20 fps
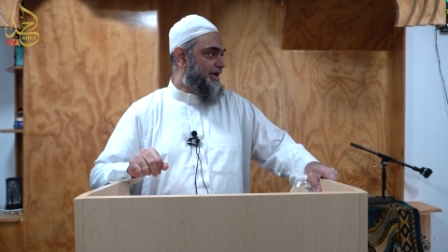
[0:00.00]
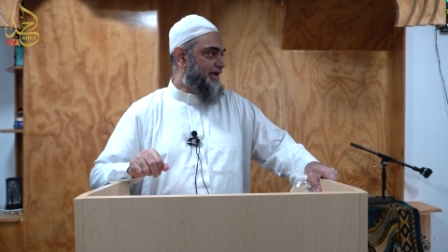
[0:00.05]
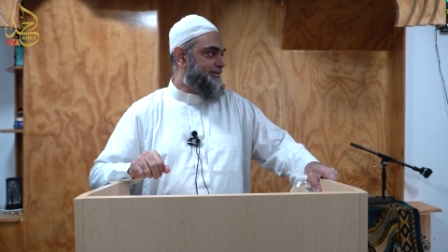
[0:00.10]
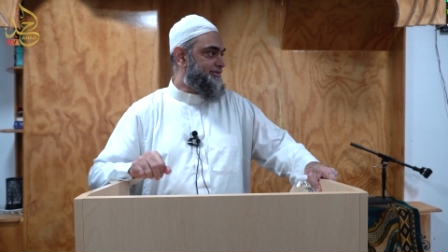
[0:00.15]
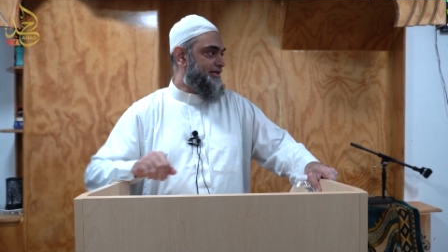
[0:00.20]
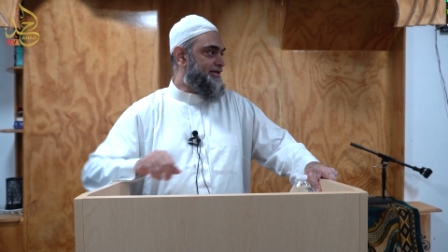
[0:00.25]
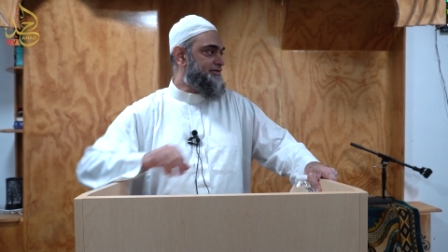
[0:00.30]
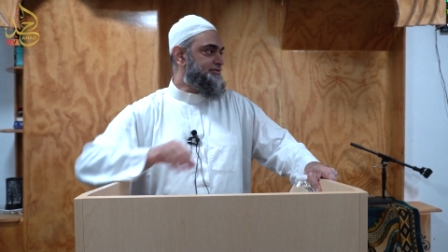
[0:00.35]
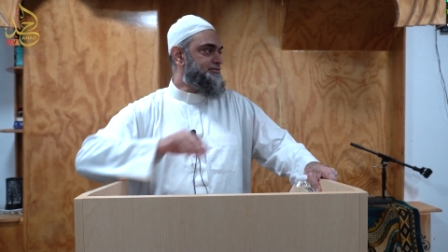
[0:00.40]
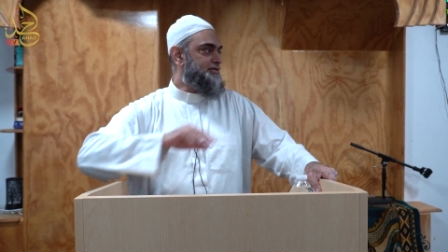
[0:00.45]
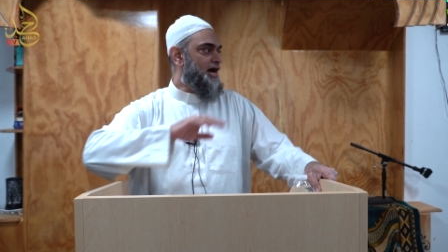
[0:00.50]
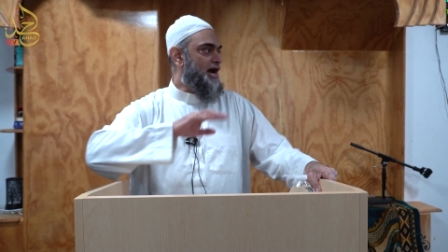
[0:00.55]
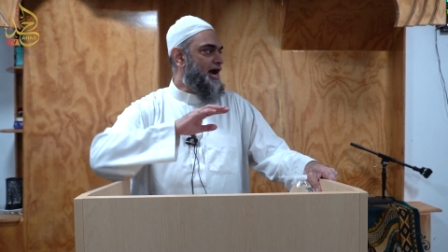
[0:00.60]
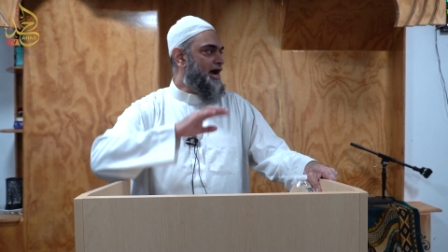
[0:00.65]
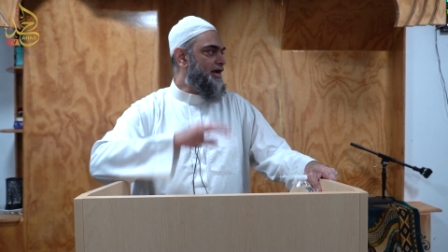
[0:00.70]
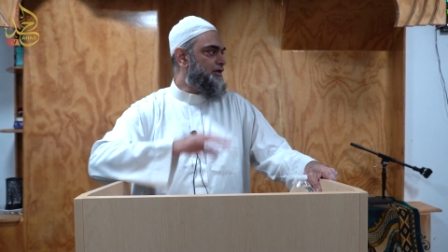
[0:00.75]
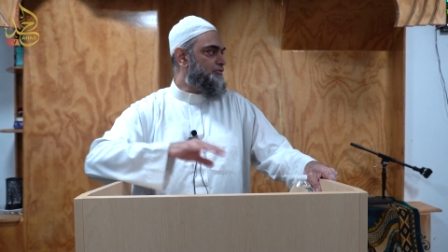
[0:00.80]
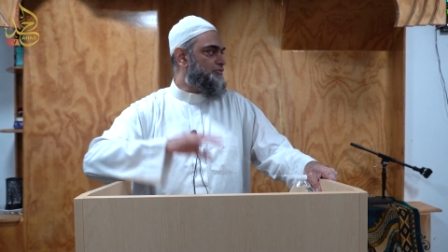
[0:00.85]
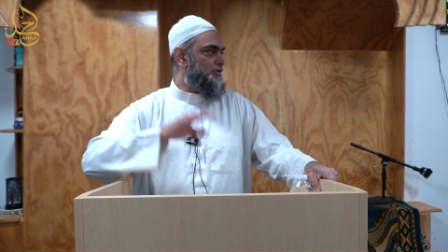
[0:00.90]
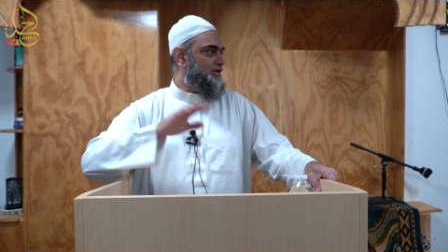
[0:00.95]
And the
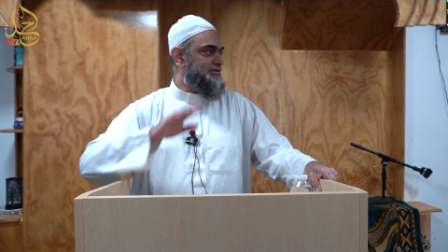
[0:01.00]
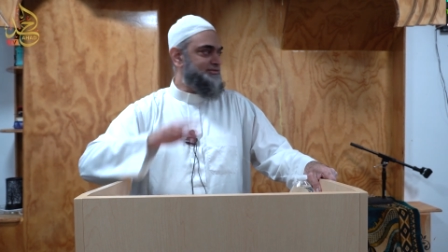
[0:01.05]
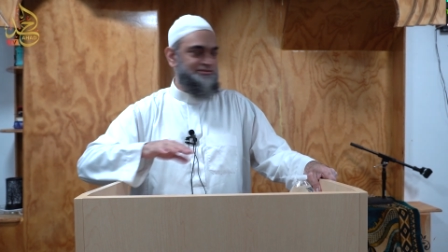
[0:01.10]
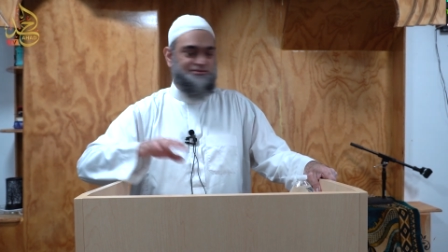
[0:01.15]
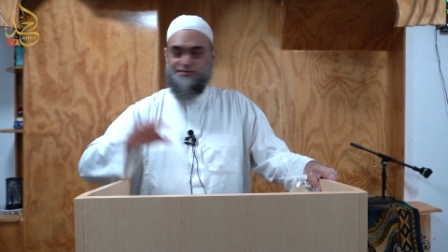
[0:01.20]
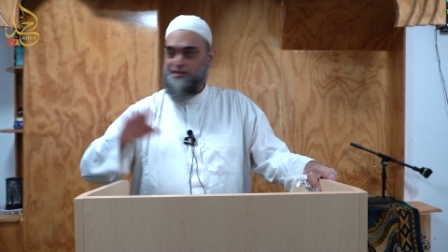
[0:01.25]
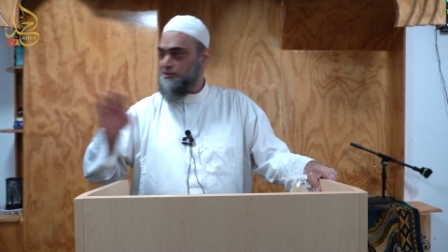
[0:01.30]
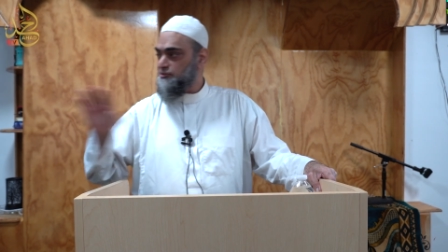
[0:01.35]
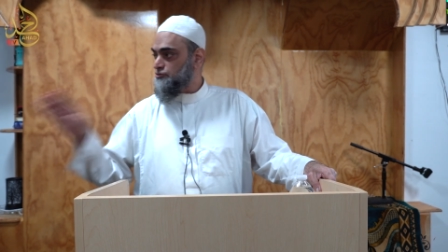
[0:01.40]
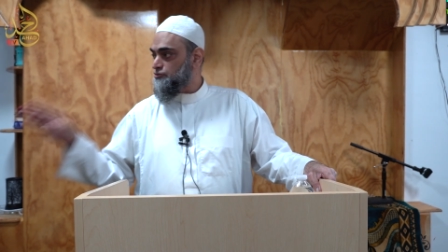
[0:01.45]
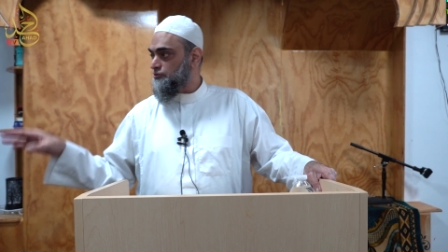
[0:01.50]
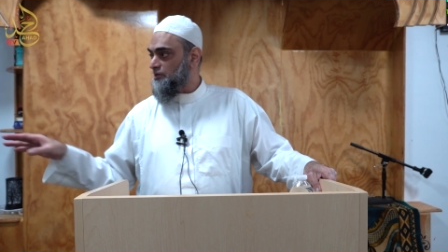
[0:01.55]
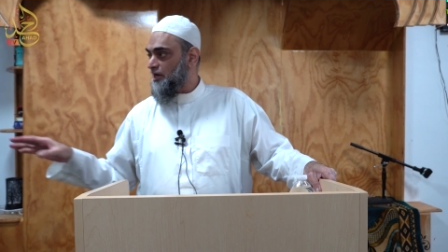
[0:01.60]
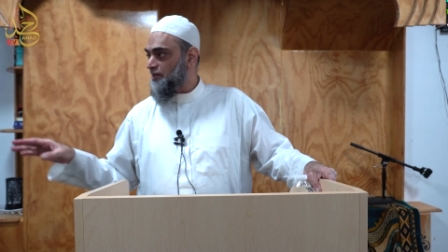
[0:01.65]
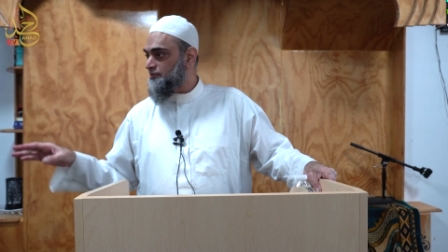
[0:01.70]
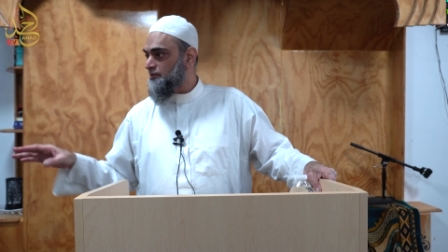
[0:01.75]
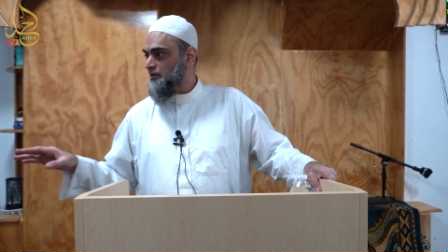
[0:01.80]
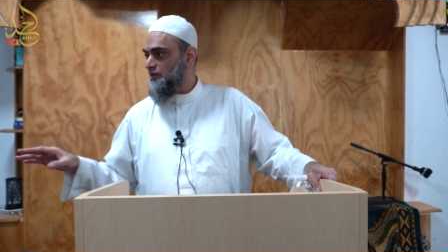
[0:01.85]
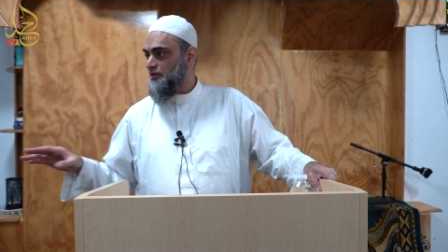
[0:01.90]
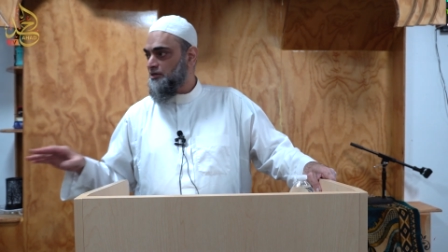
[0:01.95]
entire world gets
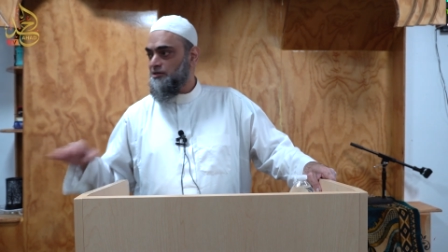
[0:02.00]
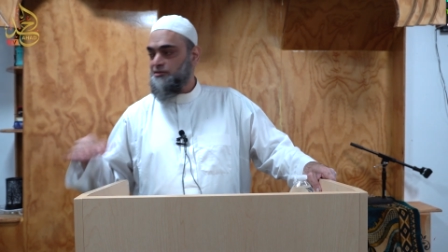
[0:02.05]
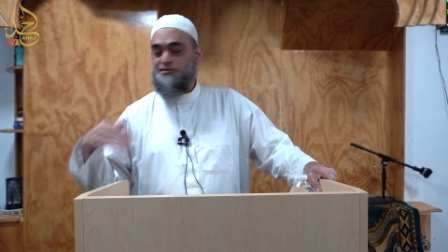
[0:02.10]
together,